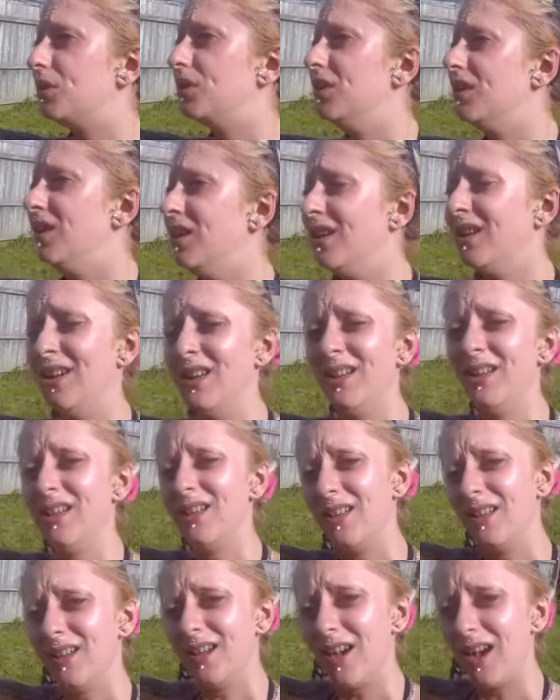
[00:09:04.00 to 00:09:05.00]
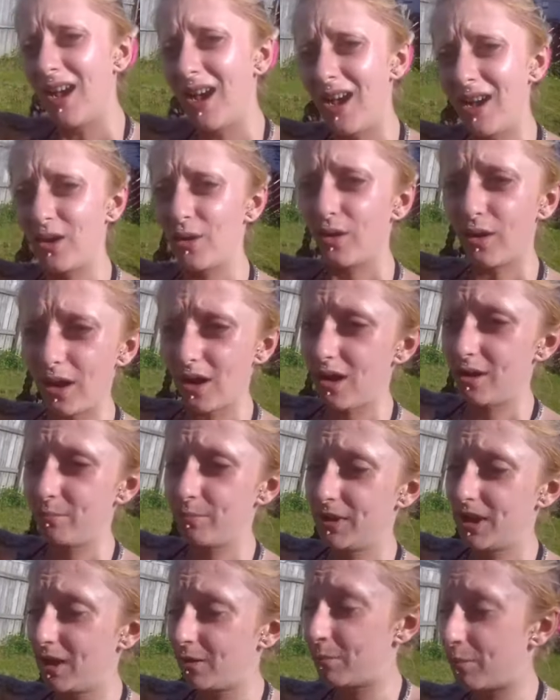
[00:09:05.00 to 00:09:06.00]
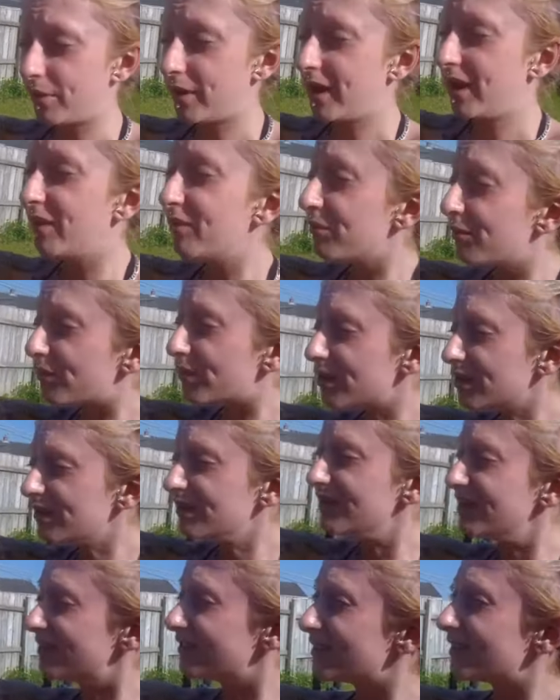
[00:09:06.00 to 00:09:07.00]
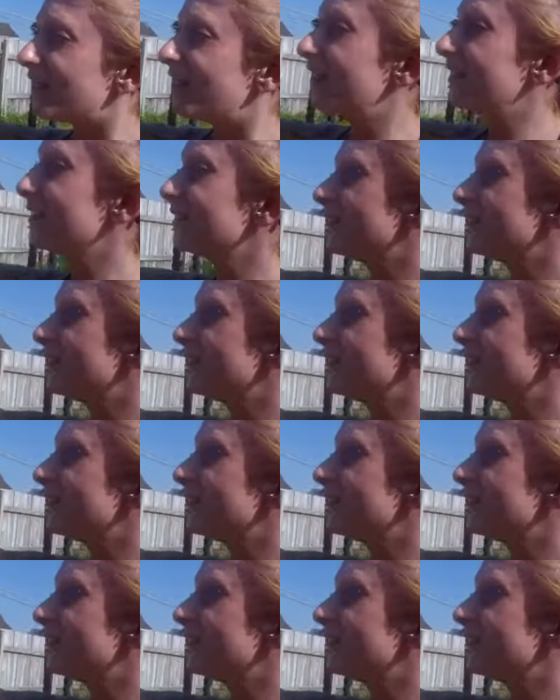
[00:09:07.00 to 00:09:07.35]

I'm like praying for you. It's like, you know, I just